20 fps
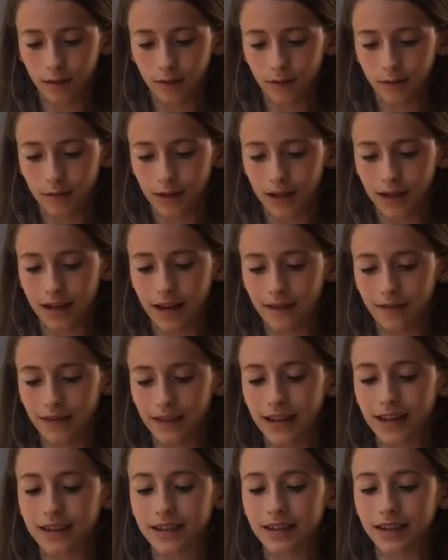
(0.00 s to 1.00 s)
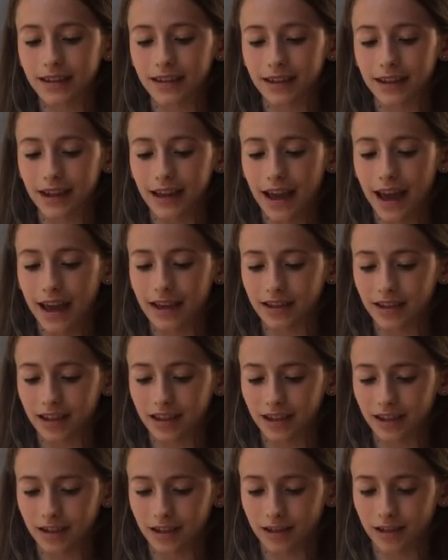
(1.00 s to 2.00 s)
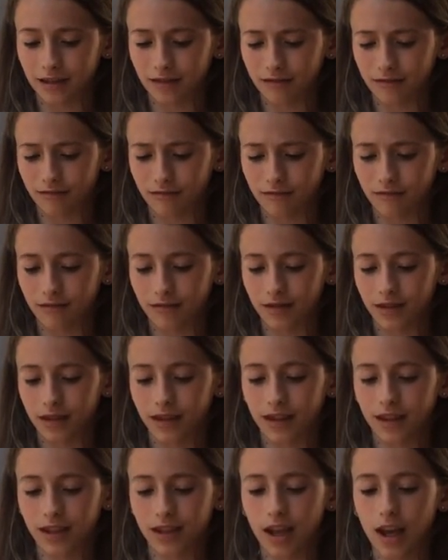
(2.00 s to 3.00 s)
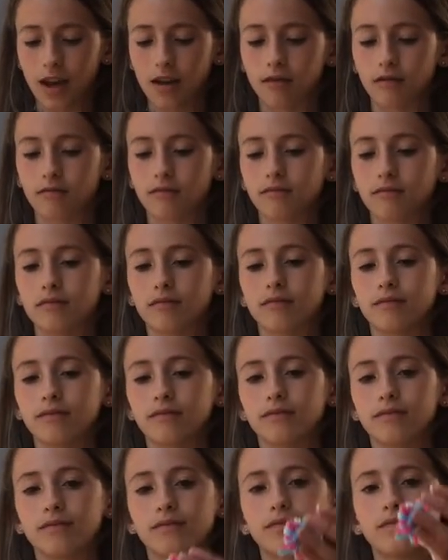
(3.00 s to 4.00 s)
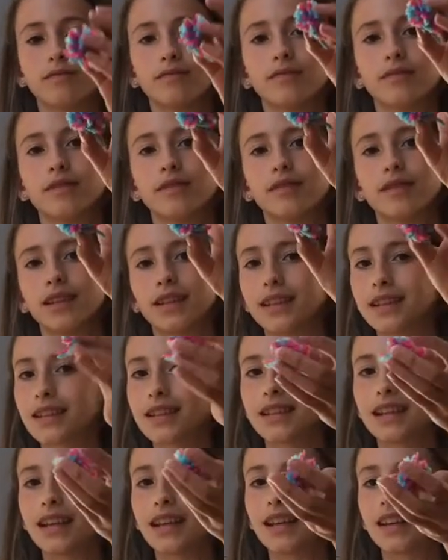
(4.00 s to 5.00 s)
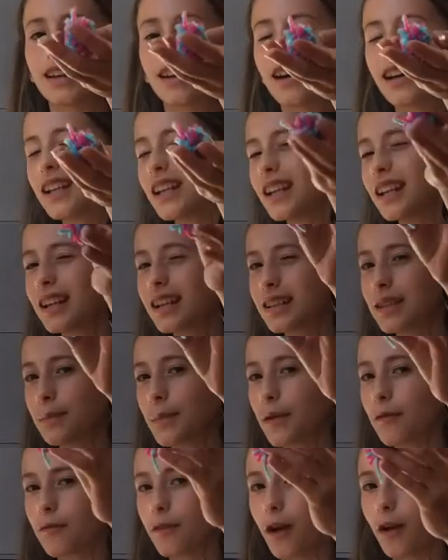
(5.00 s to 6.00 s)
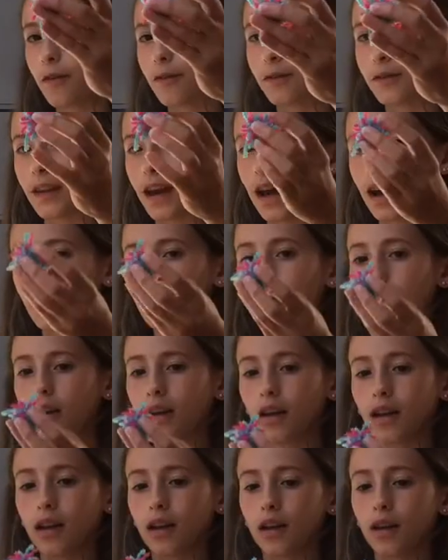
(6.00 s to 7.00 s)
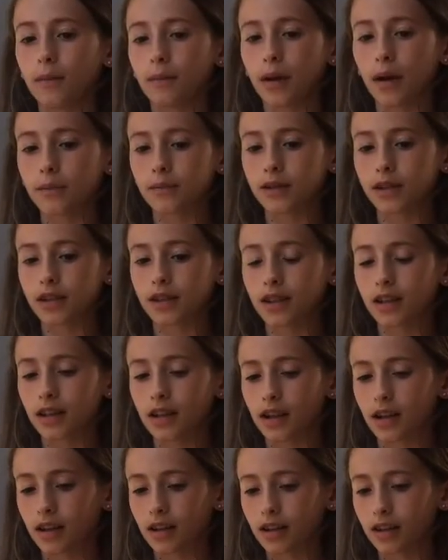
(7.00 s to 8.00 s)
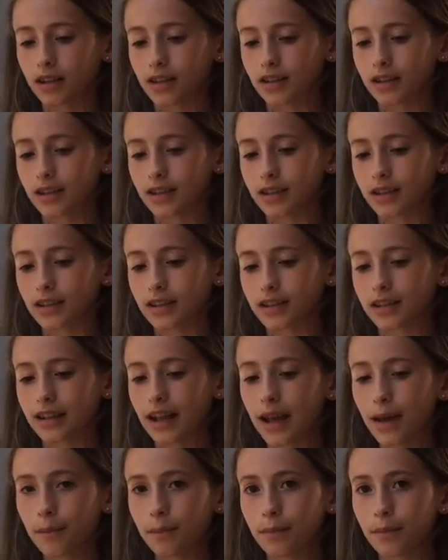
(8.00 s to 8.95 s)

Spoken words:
I'm gonna neaten the edges. So you can see it kind of looks a bit rough now, but I'm just gonna snip.